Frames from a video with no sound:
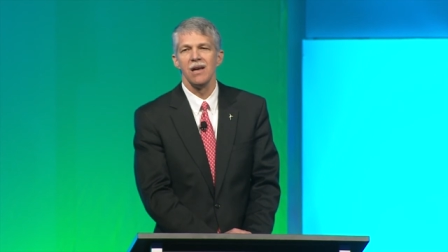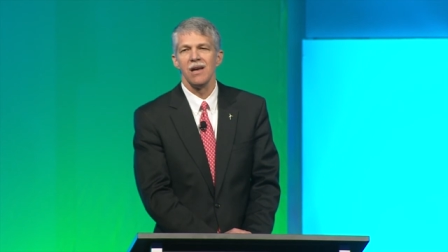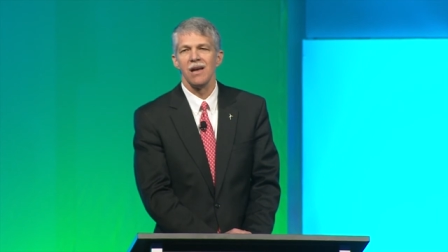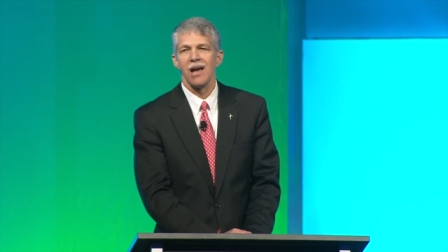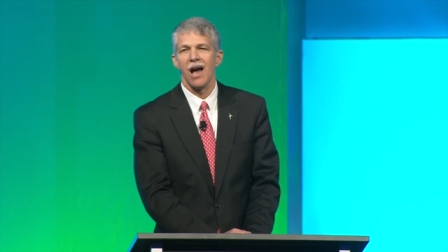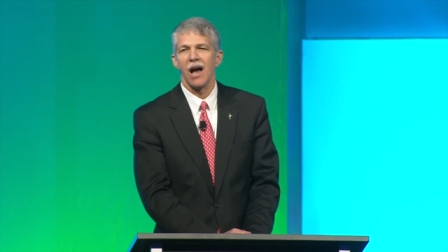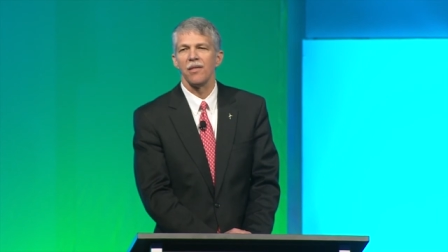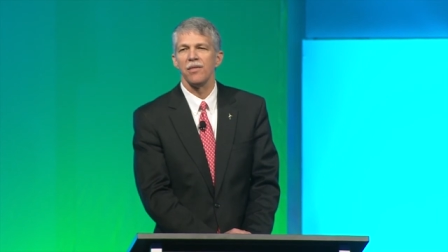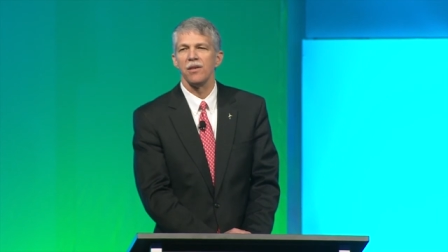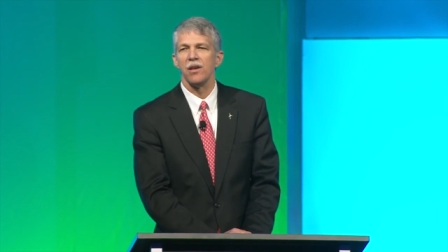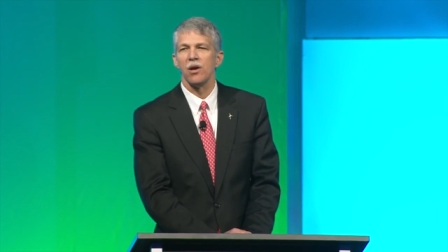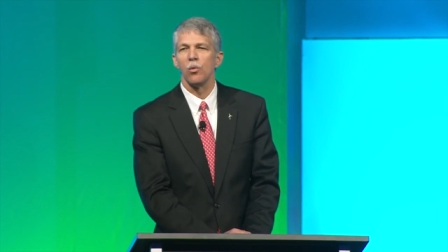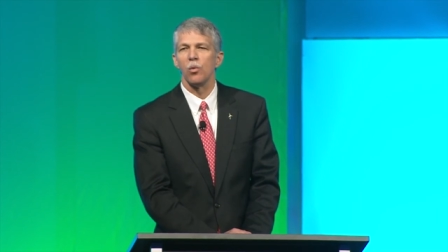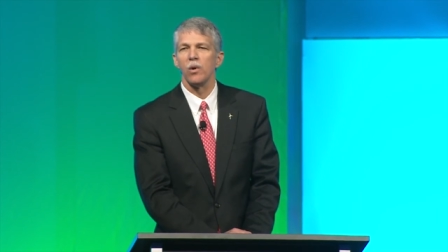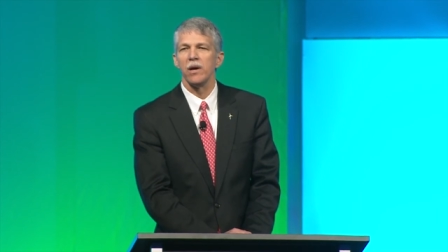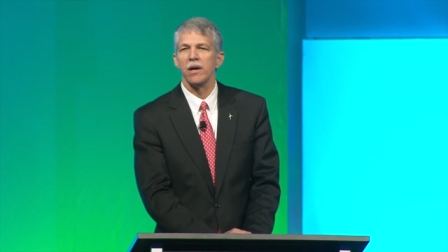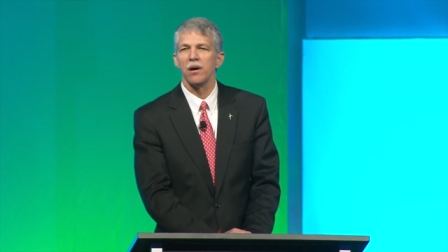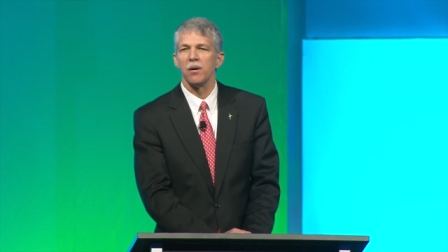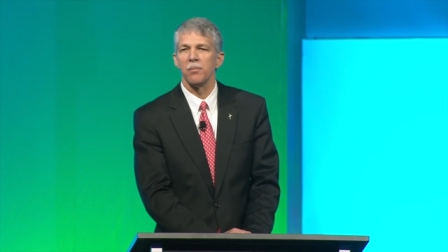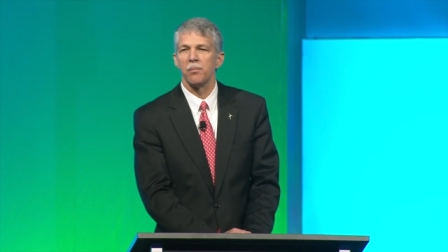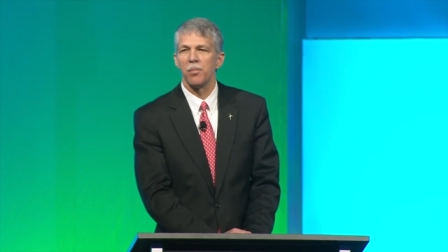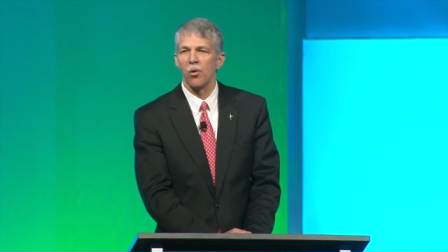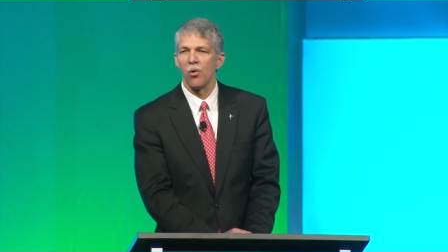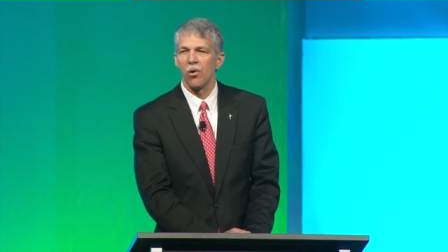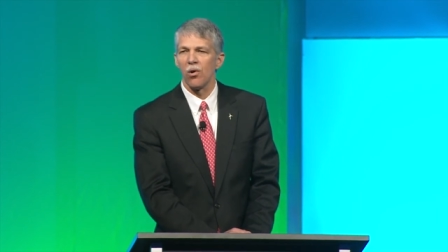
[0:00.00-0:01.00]
on the
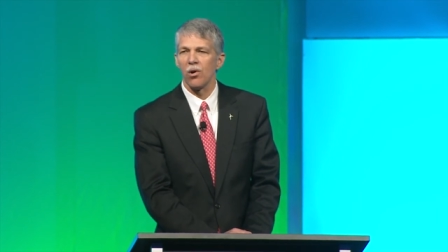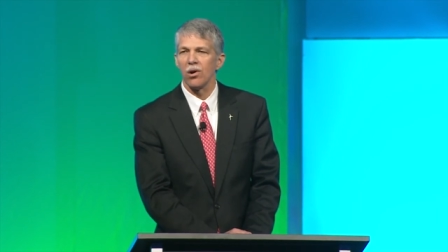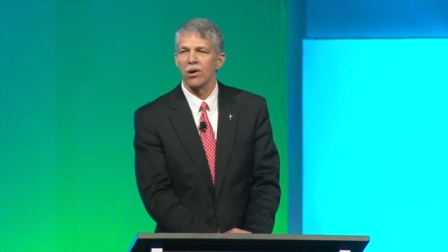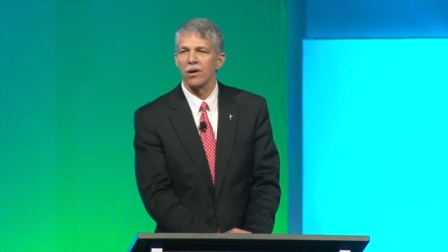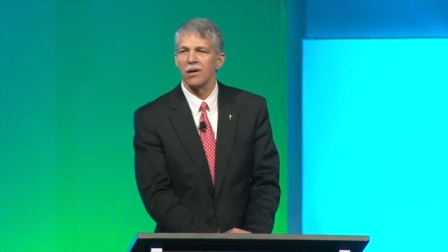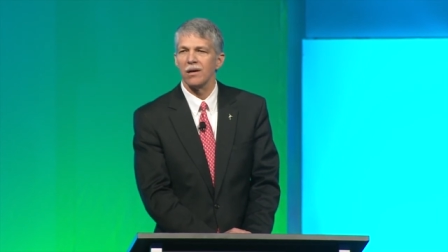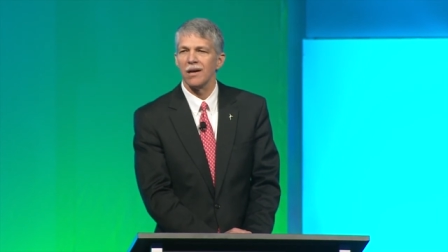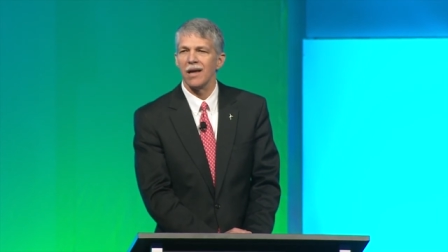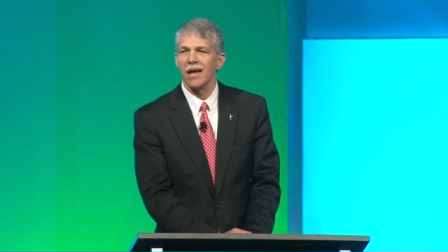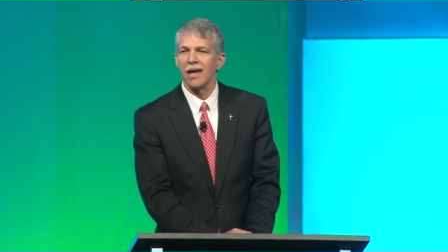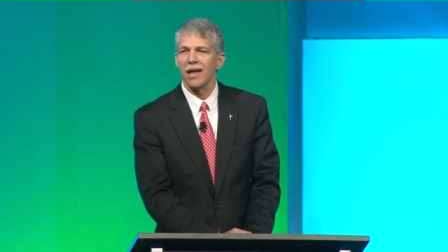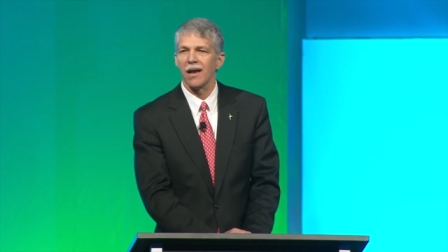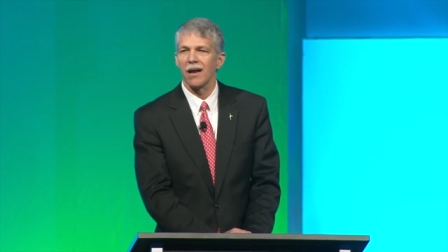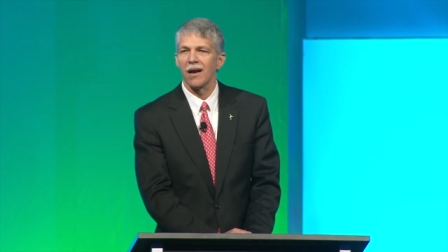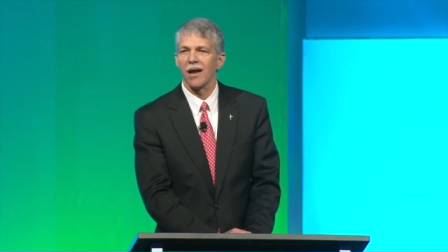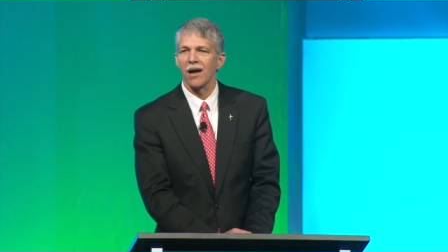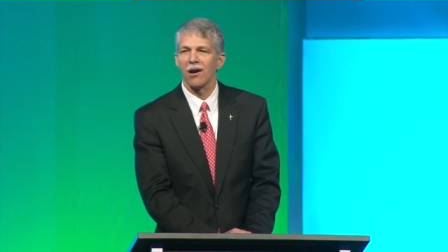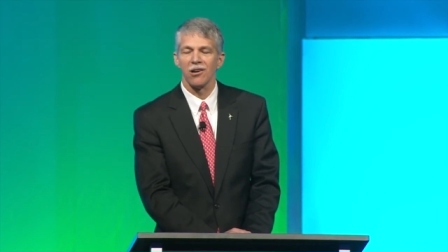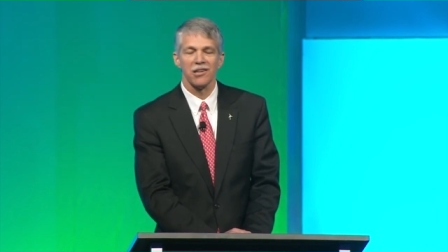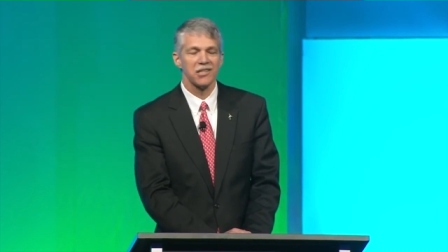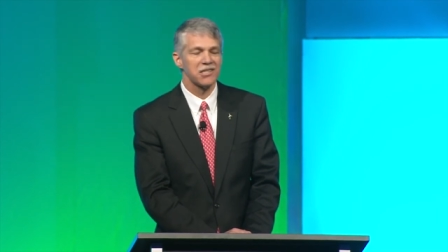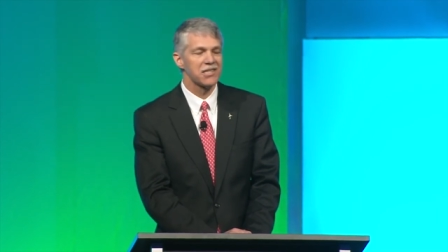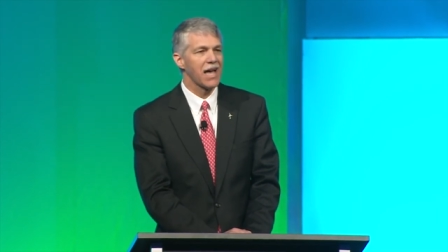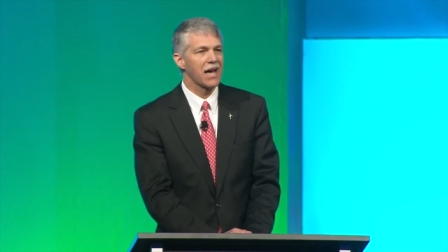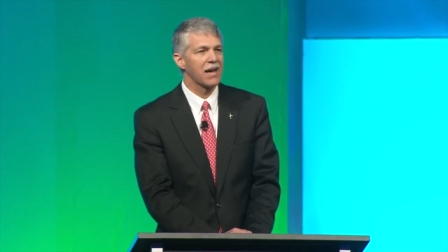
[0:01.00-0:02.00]
AWEA board and on our
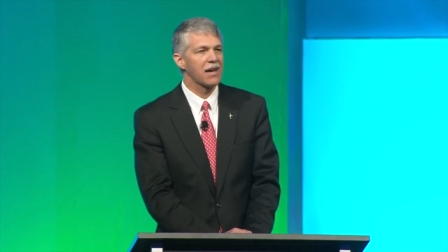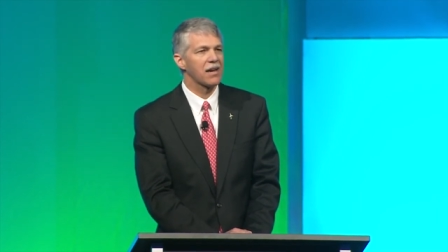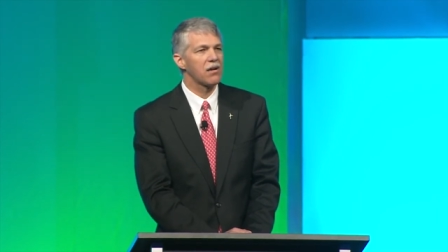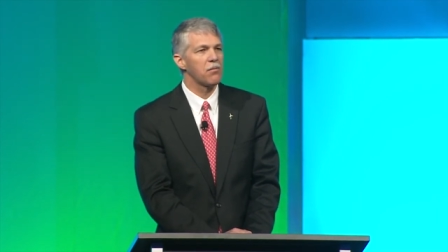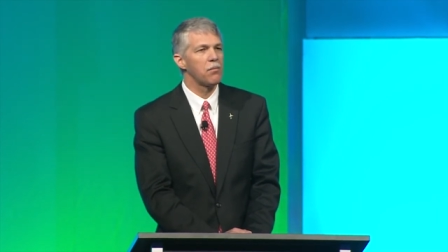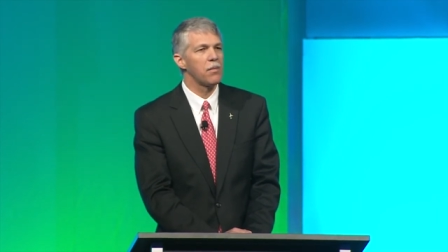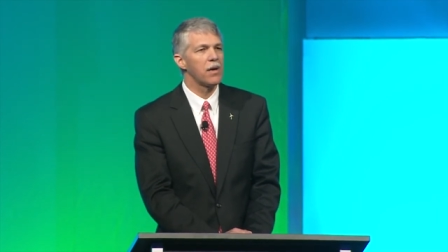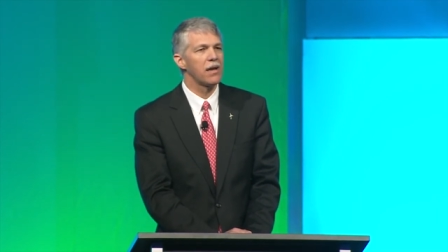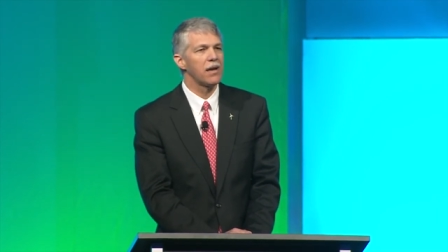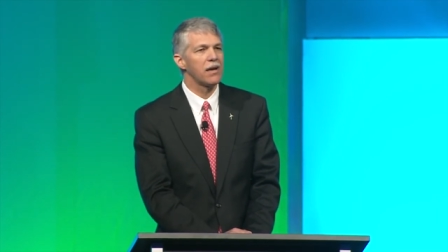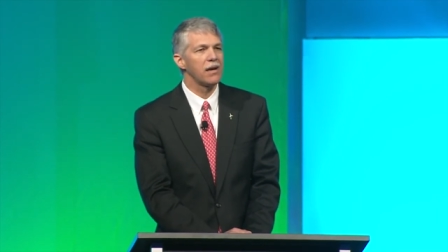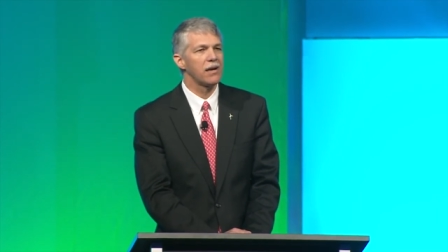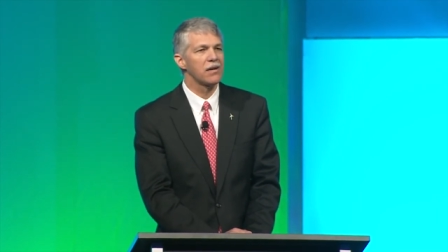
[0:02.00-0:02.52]
exec committee